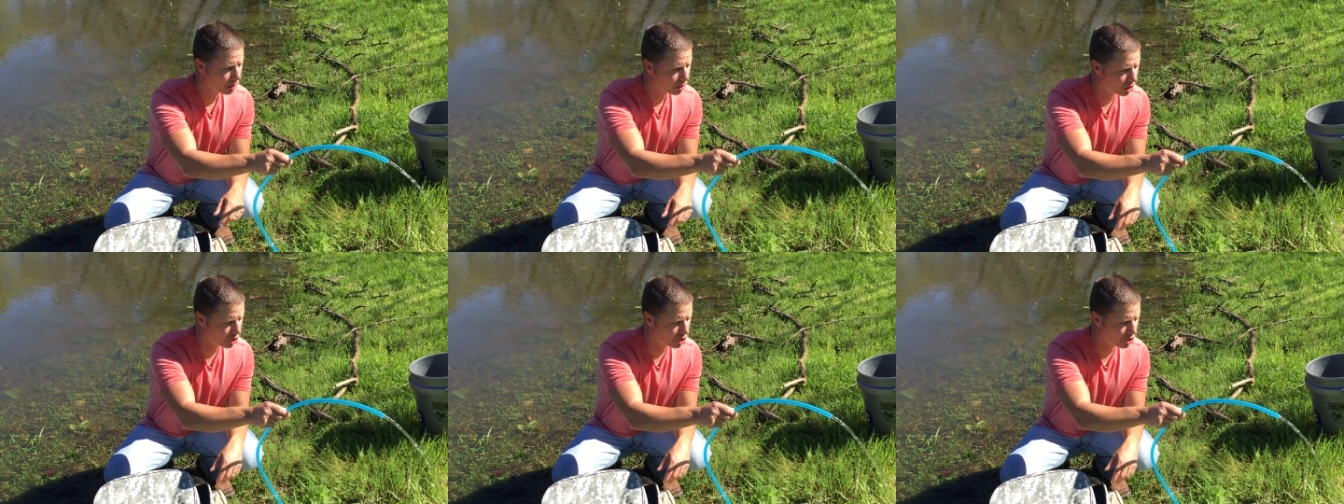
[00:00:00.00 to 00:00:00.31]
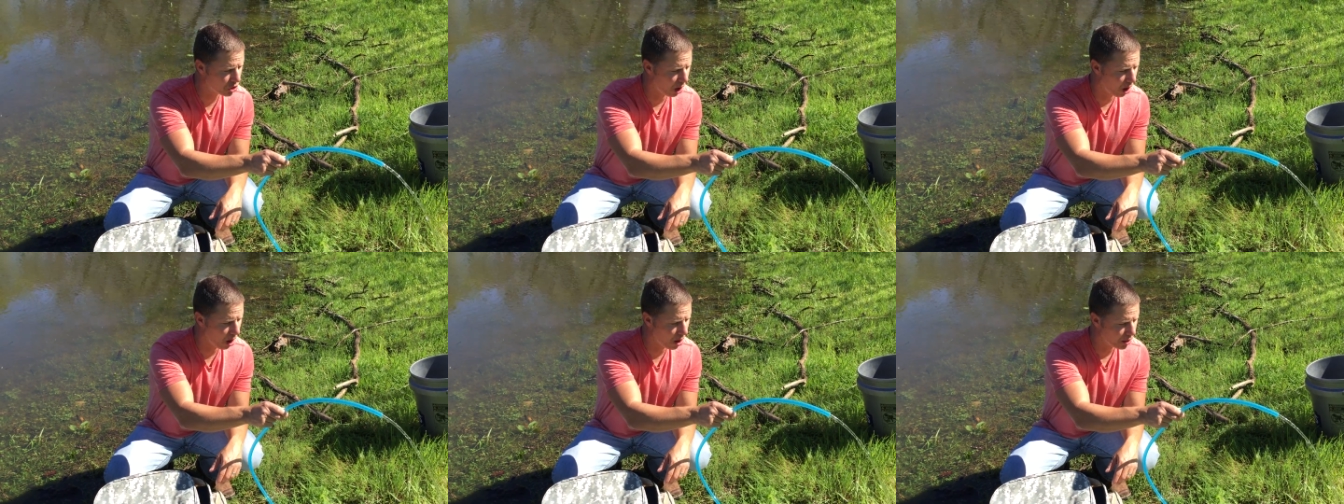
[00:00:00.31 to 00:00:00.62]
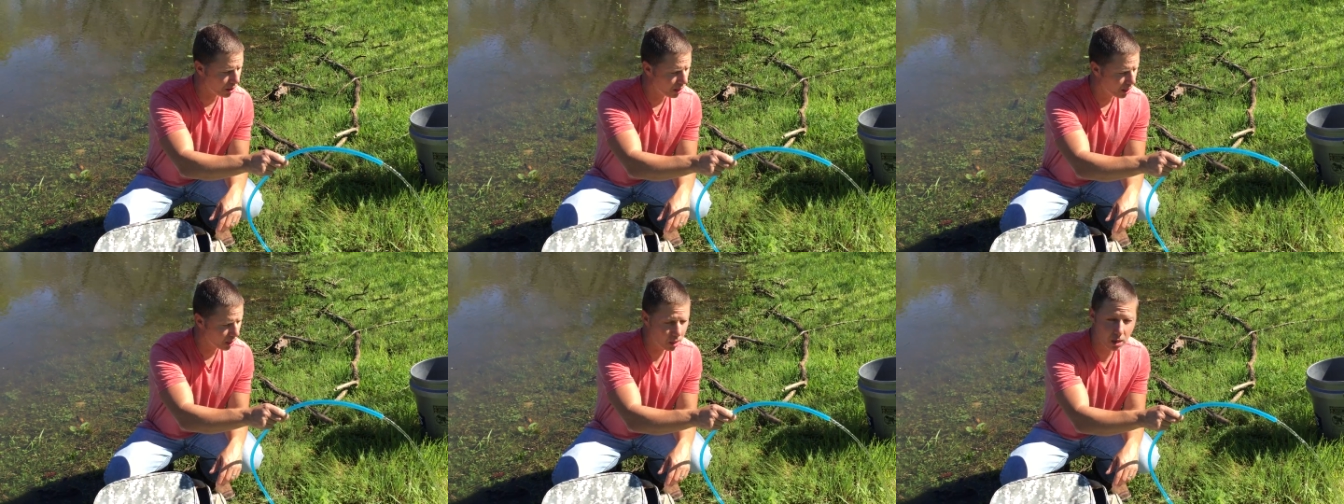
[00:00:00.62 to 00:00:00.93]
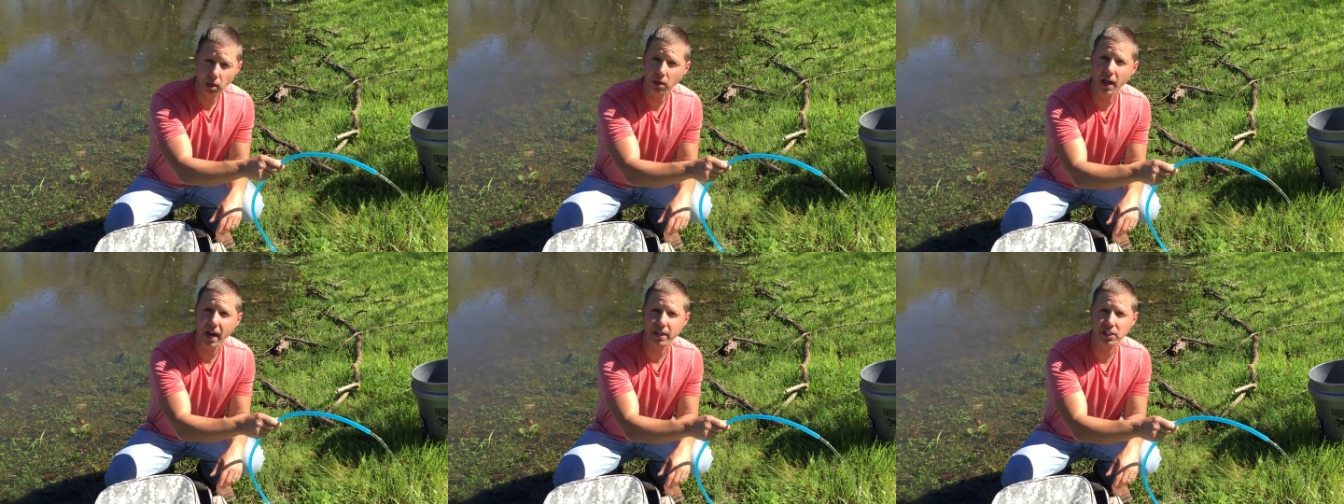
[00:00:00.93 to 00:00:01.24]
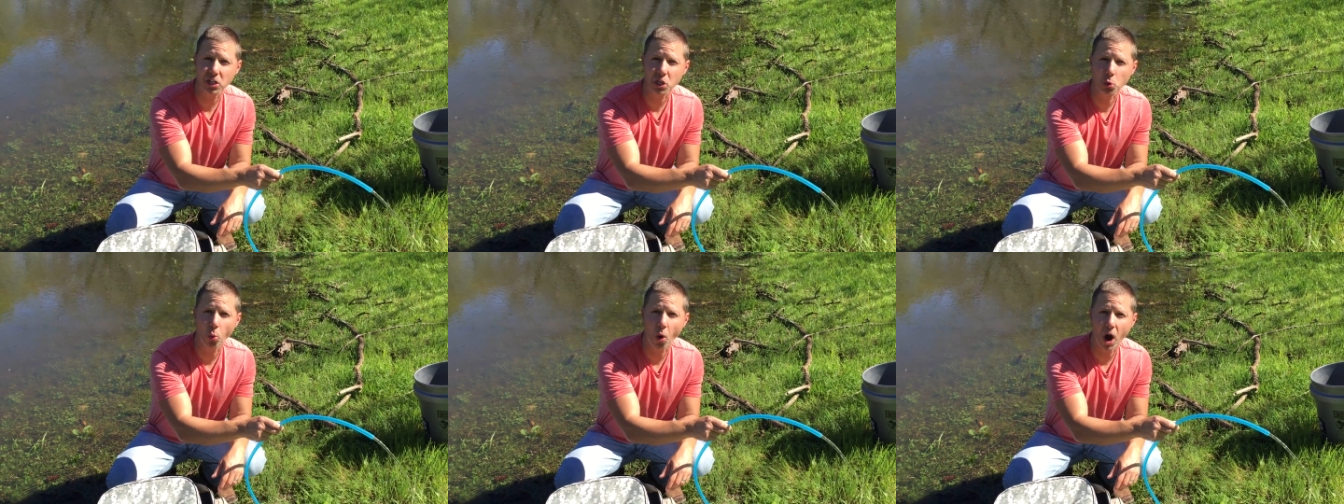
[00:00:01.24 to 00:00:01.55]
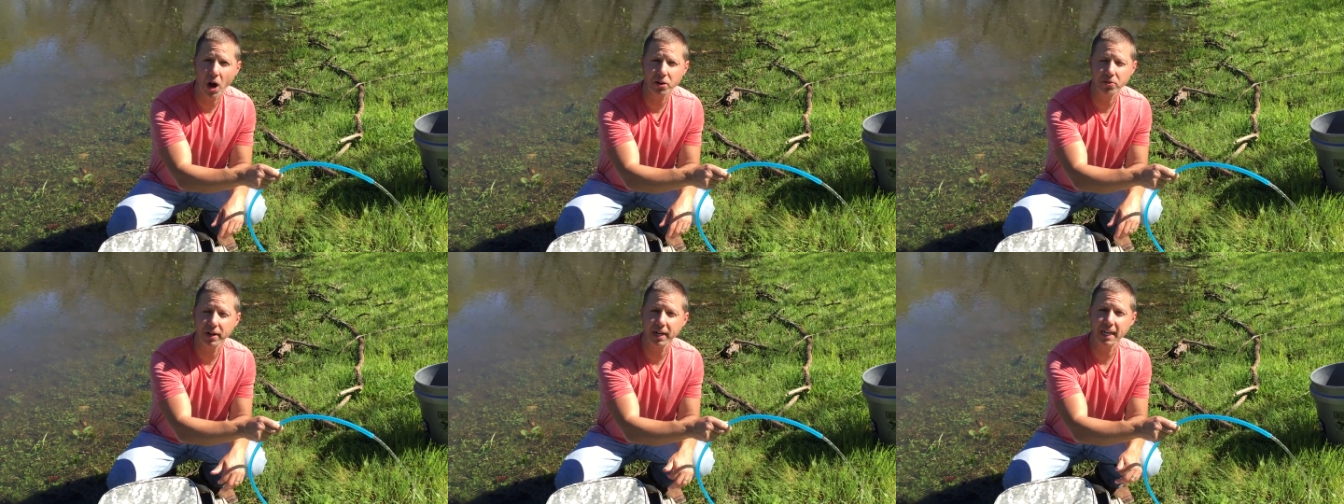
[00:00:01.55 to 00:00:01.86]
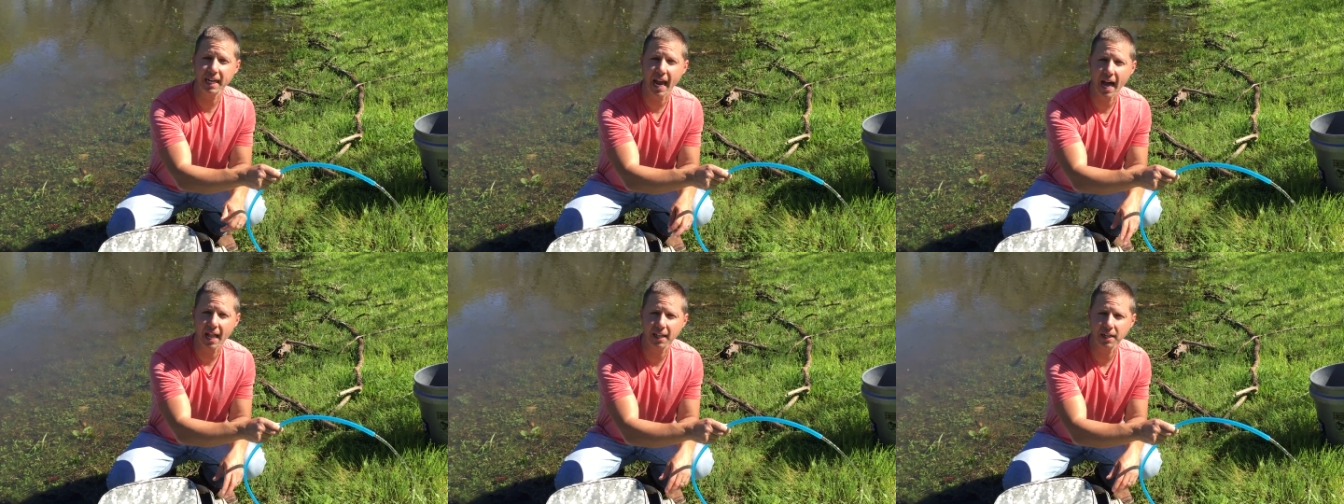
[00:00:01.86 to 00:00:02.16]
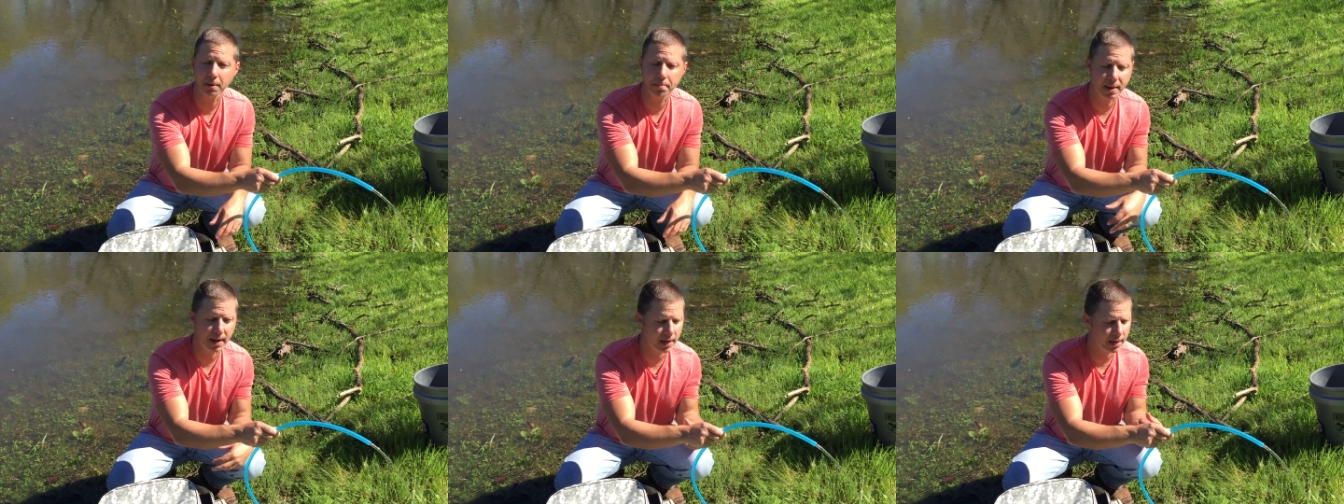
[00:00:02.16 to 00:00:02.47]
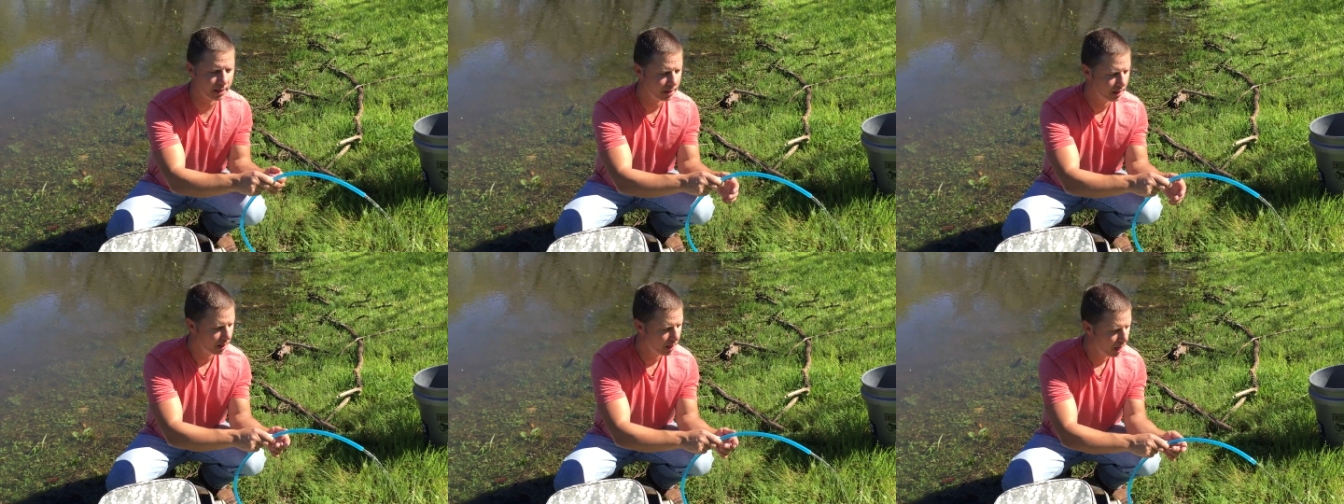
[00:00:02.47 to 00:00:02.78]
to start collecting water at a gallon a minute.